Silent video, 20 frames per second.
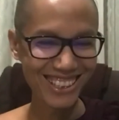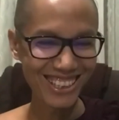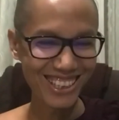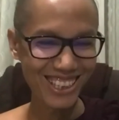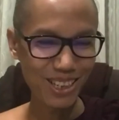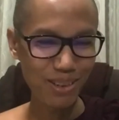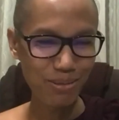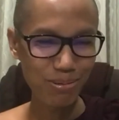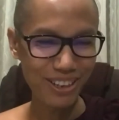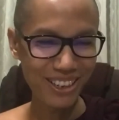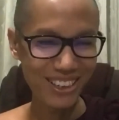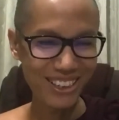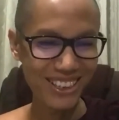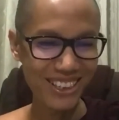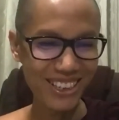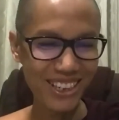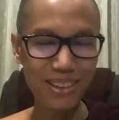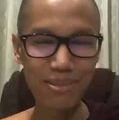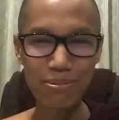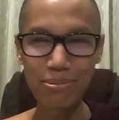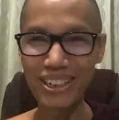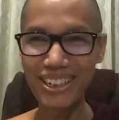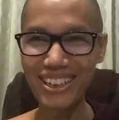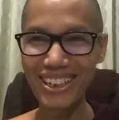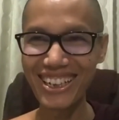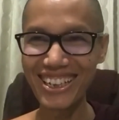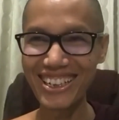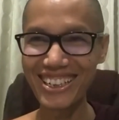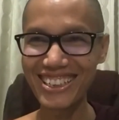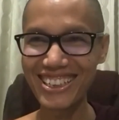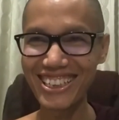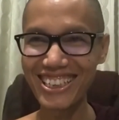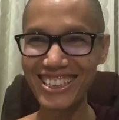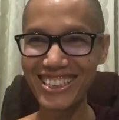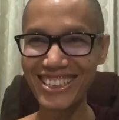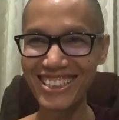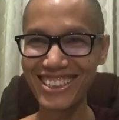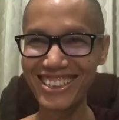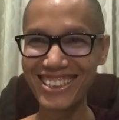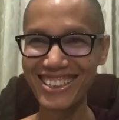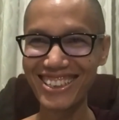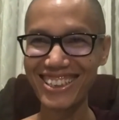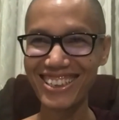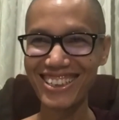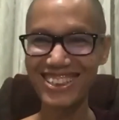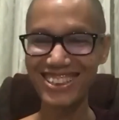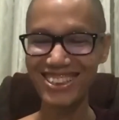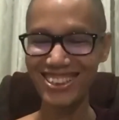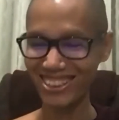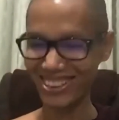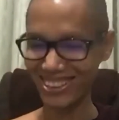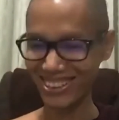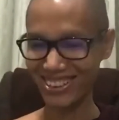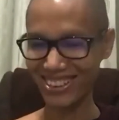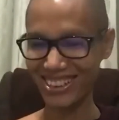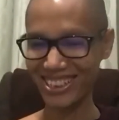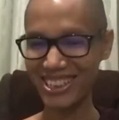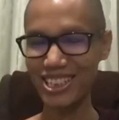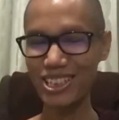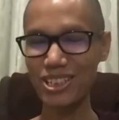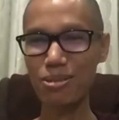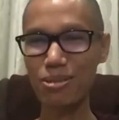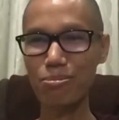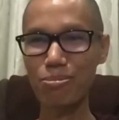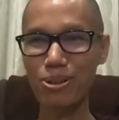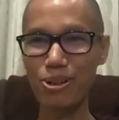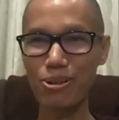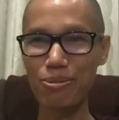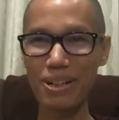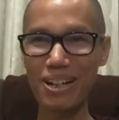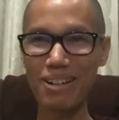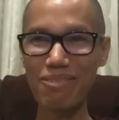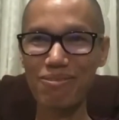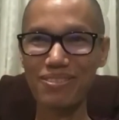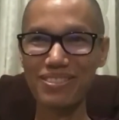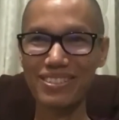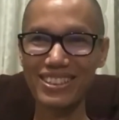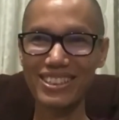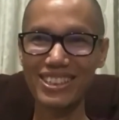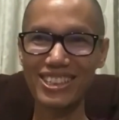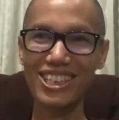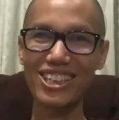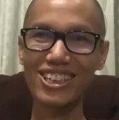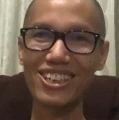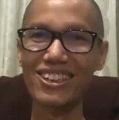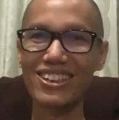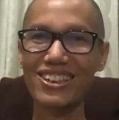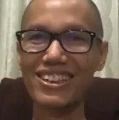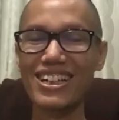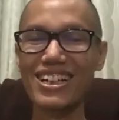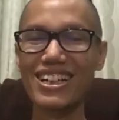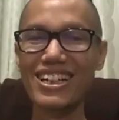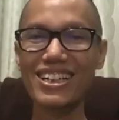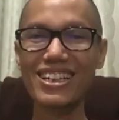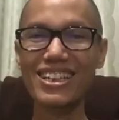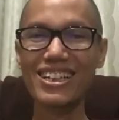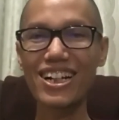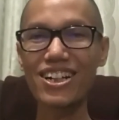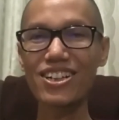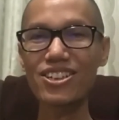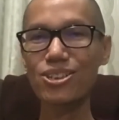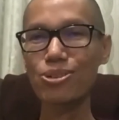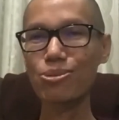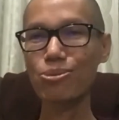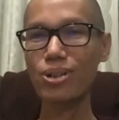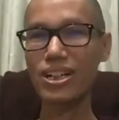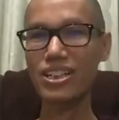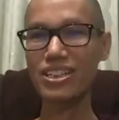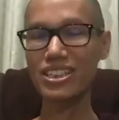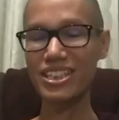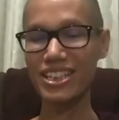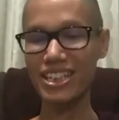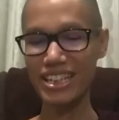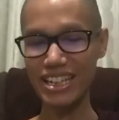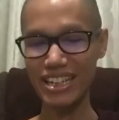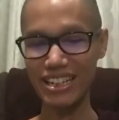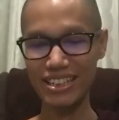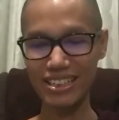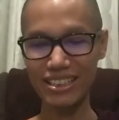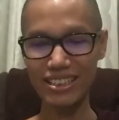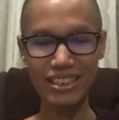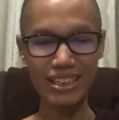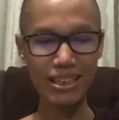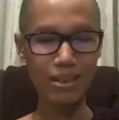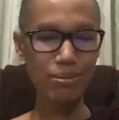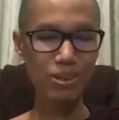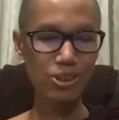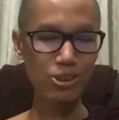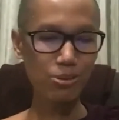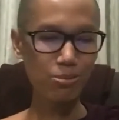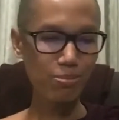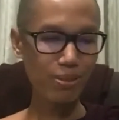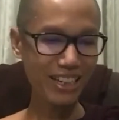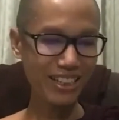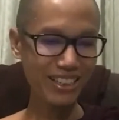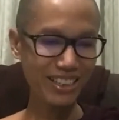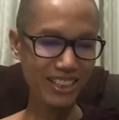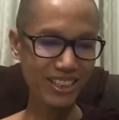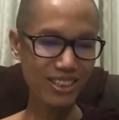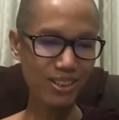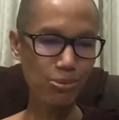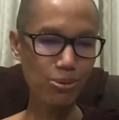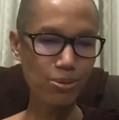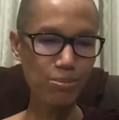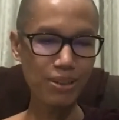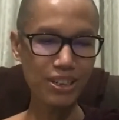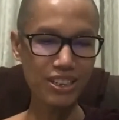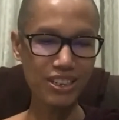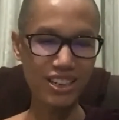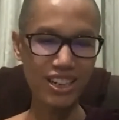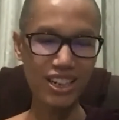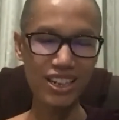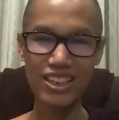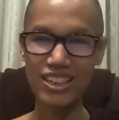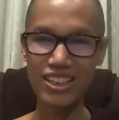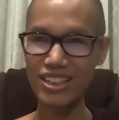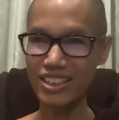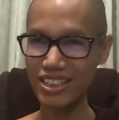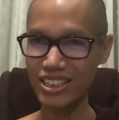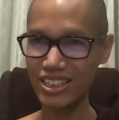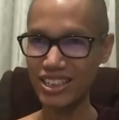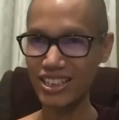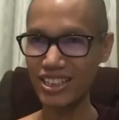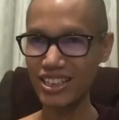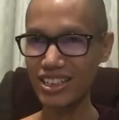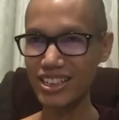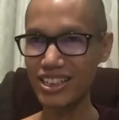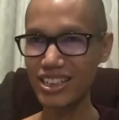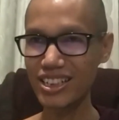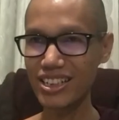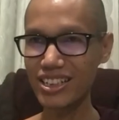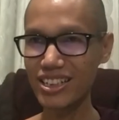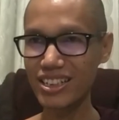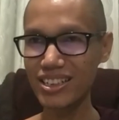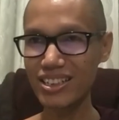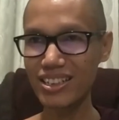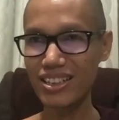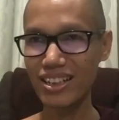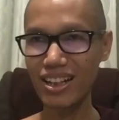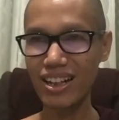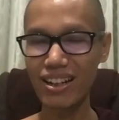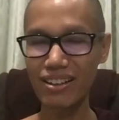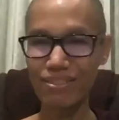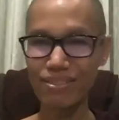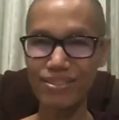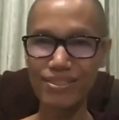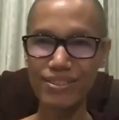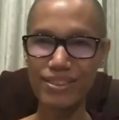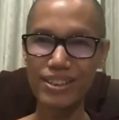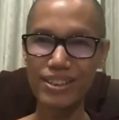If a little bit late, so it is a problem. So there is one saying: if you practice vipassana diligently in this life,